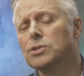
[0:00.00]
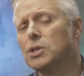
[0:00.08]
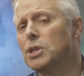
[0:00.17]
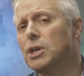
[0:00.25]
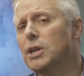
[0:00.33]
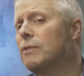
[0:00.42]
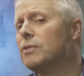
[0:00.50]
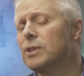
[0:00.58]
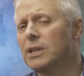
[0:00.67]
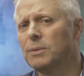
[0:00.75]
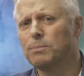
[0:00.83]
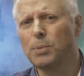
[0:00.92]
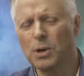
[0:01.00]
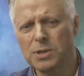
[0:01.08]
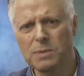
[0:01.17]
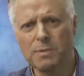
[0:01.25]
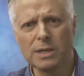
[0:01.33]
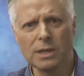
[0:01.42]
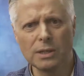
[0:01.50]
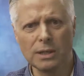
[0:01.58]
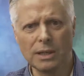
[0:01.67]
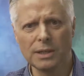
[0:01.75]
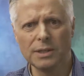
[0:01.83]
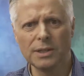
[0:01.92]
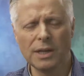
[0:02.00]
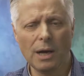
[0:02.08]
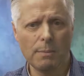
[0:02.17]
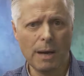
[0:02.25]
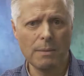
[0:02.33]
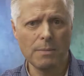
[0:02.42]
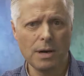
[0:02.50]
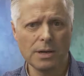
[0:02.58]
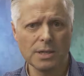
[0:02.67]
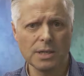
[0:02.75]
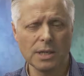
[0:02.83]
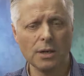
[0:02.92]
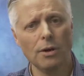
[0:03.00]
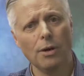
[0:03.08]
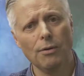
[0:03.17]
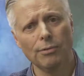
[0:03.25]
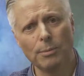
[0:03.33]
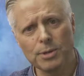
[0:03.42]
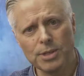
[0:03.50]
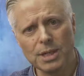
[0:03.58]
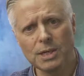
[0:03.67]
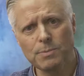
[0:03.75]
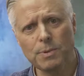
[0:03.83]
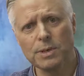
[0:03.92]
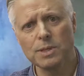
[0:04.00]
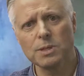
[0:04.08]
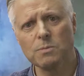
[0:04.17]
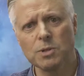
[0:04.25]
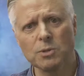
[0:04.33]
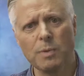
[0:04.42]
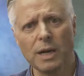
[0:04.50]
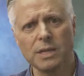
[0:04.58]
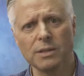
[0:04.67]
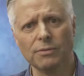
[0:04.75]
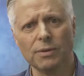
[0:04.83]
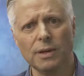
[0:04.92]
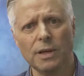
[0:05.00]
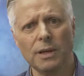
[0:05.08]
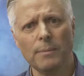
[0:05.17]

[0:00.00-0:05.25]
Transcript: to learn everything I possibly could learn about marketing from a salesperson's perspective.